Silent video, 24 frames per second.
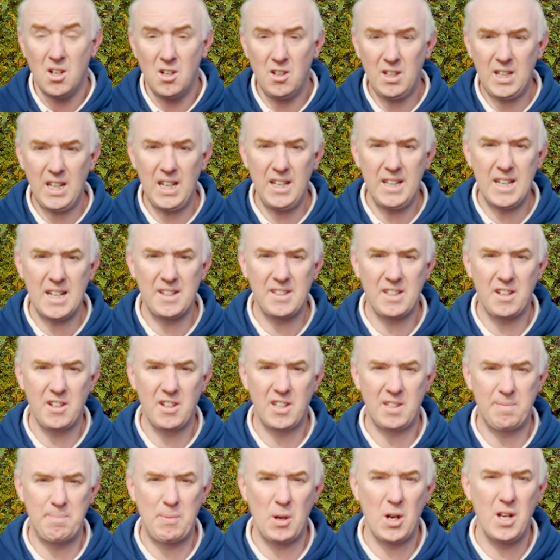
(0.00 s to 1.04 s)
Okay, there's a
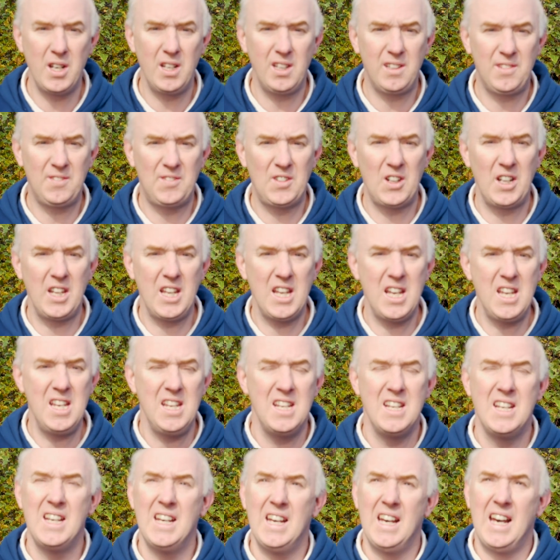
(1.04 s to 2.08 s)
response for you.
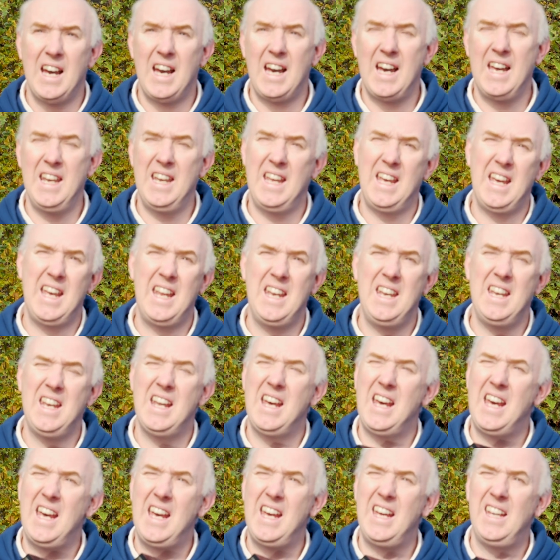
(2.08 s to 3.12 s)
And then,
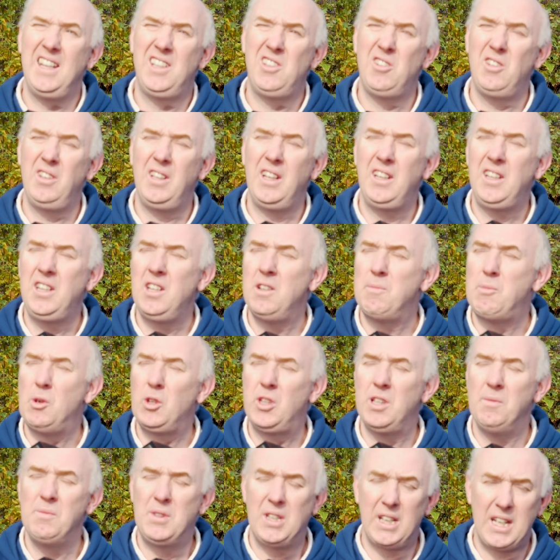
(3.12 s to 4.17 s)
uh, so let's hear both
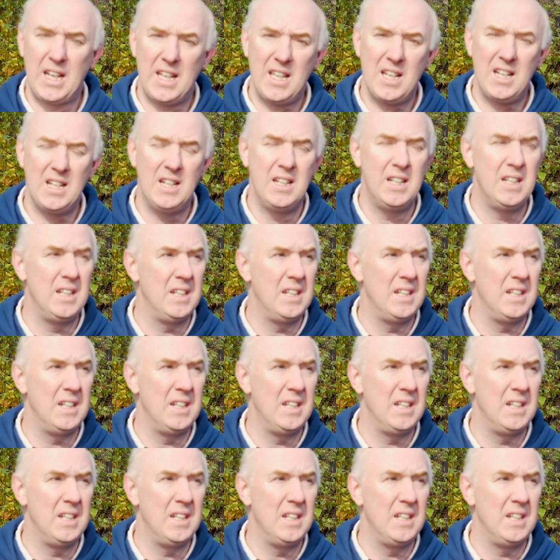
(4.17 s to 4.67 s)
of them together.